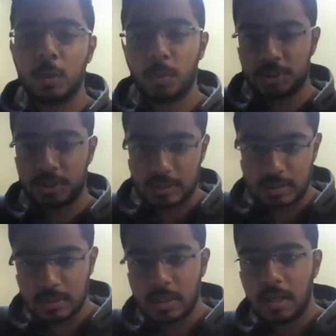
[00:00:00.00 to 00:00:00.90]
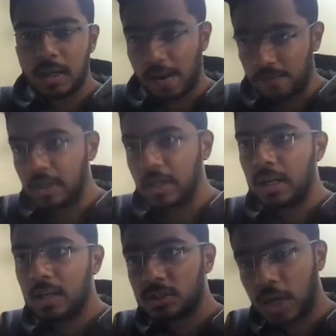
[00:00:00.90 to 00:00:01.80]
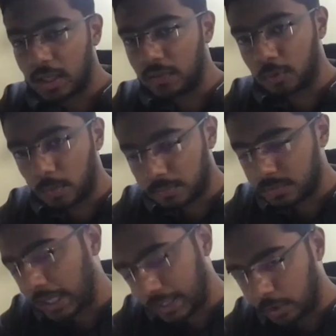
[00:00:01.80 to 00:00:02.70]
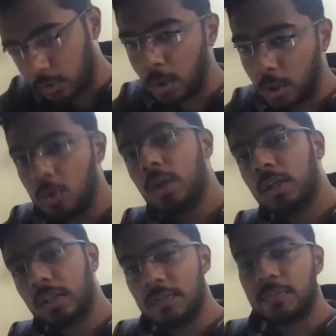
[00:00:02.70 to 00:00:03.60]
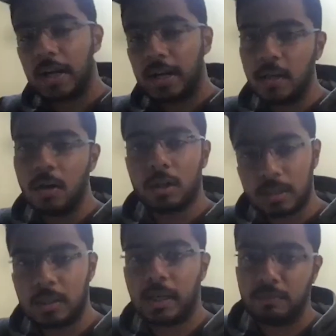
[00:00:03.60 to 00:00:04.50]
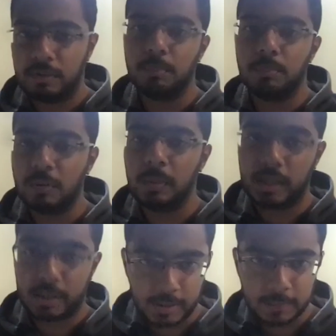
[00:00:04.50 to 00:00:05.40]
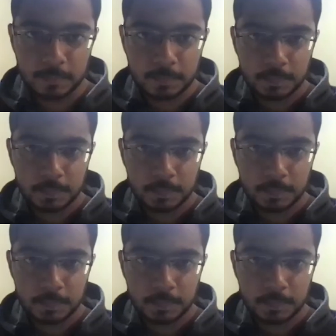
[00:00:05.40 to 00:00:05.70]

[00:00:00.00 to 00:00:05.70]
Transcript: questions every day, starting tomorrow till Friday, or till the time we meet again.